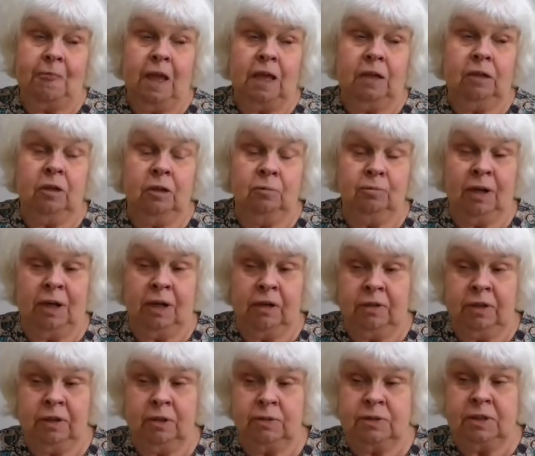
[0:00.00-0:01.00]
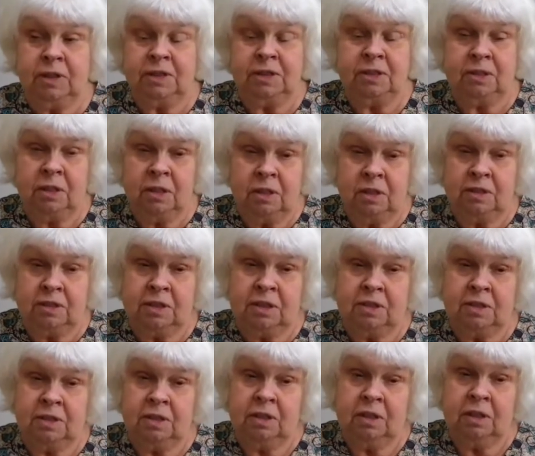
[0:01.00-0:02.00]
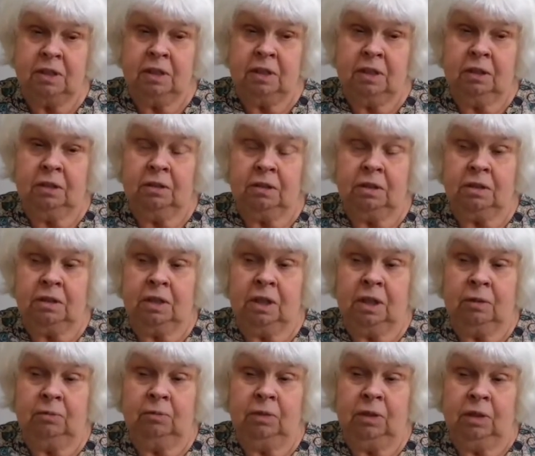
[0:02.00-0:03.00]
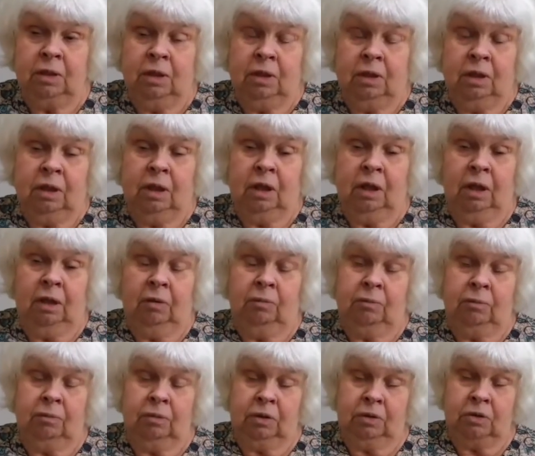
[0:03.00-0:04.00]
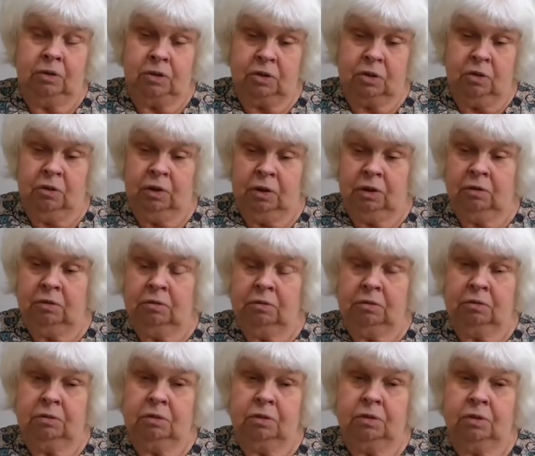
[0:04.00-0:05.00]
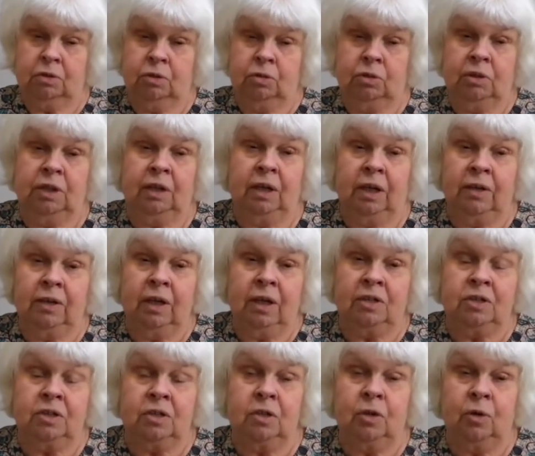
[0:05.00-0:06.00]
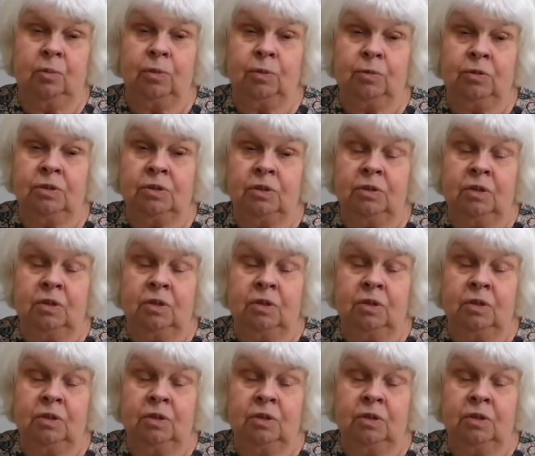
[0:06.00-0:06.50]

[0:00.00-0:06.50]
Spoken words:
young man, I think he was in his 30s at the time, just going and talking like that to the Oba was